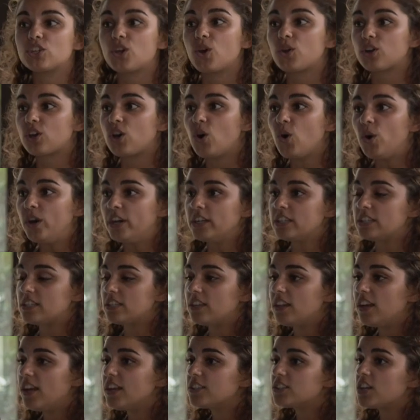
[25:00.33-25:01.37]
to go to court,
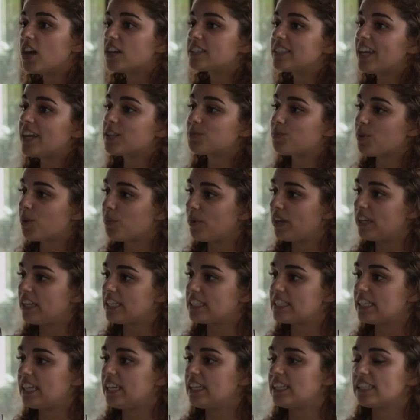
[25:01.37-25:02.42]
talk to expert
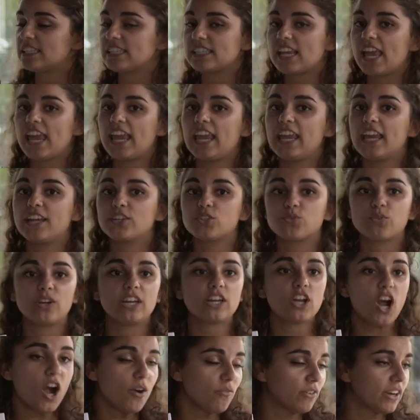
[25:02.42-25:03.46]
witnesses, and
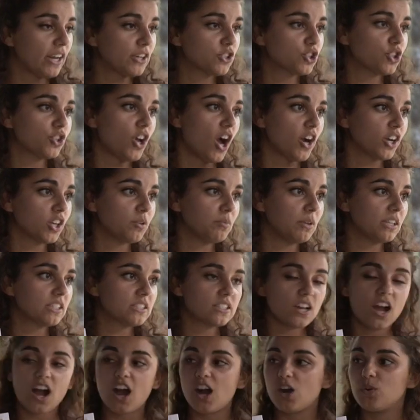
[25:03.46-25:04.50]
read confidential
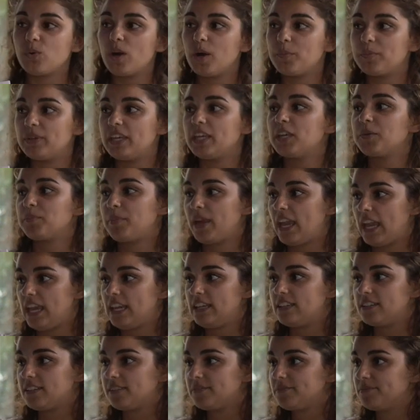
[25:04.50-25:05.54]
documents all while being
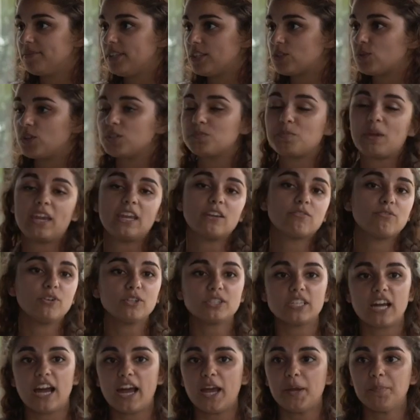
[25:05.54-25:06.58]
paid. So I was paid
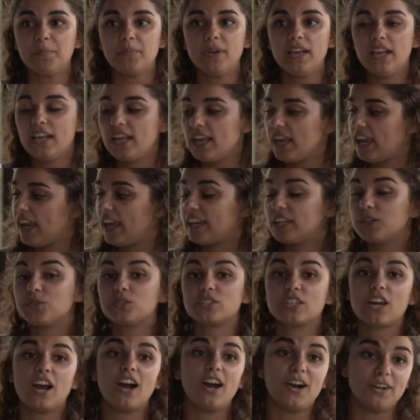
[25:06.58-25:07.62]
full time and it
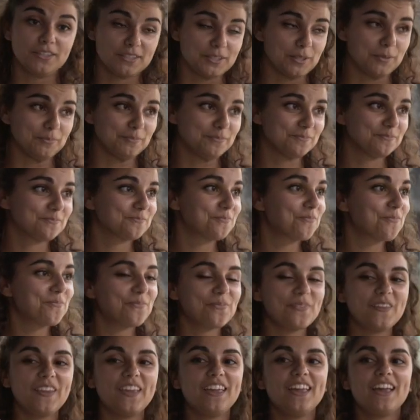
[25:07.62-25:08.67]
was awesome.
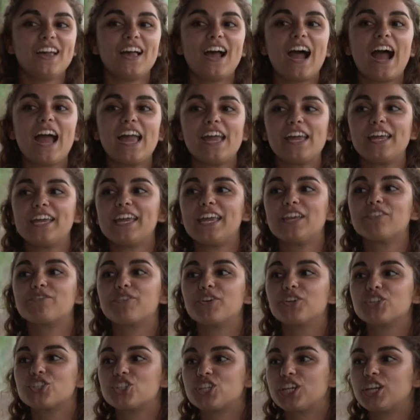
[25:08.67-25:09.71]
I, in
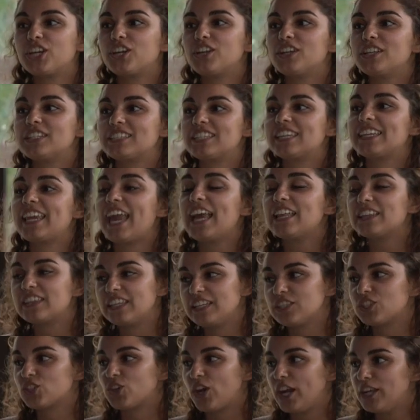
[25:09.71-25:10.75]
first year, to get
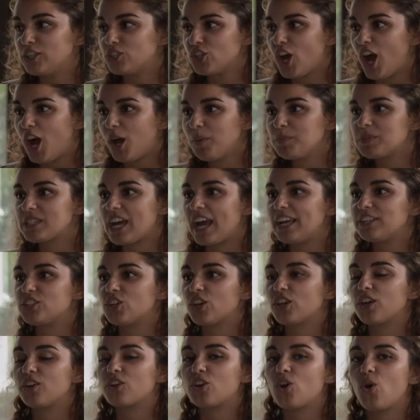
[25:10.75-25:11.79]
these great jobs, I
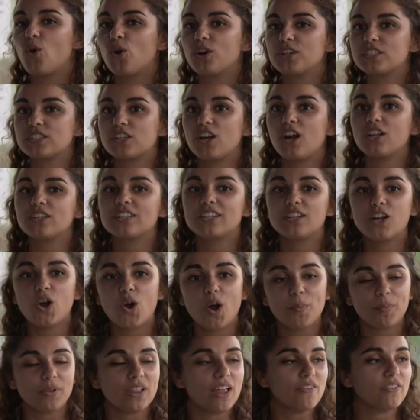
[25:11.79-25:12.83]
took a course called
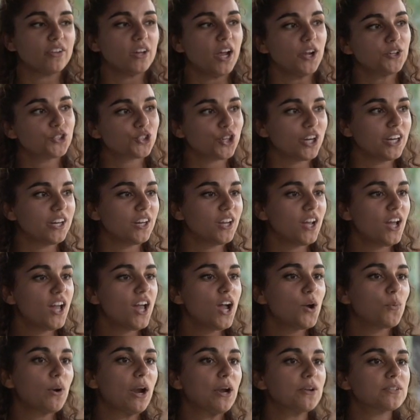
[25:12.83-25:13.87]
Co-op 1100,
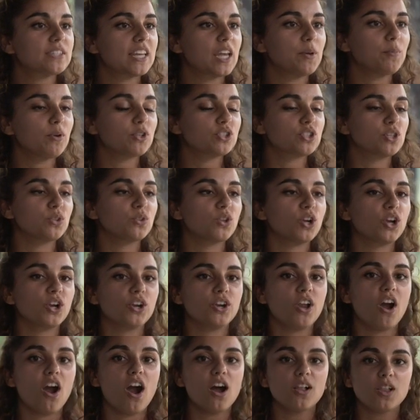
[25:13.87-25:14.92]
where I was able to
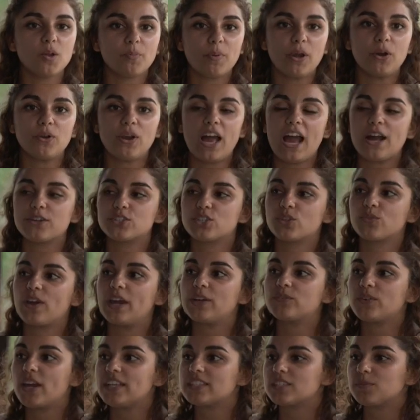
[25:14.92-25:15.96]
learn all about how to
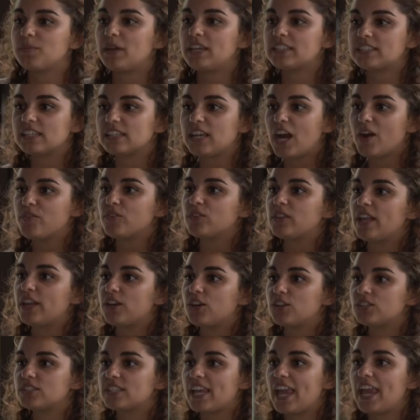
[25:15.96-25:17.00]
write resumes and cover
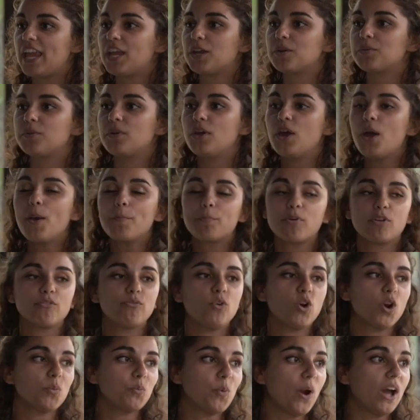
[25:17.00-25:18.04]
letters and
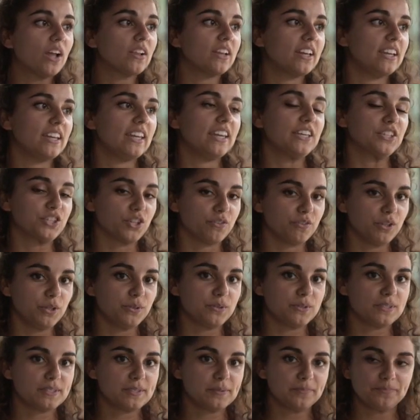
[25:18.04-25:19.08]
perform well in
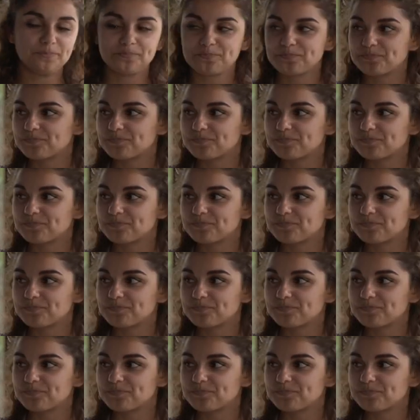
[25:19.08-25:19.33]
interviews.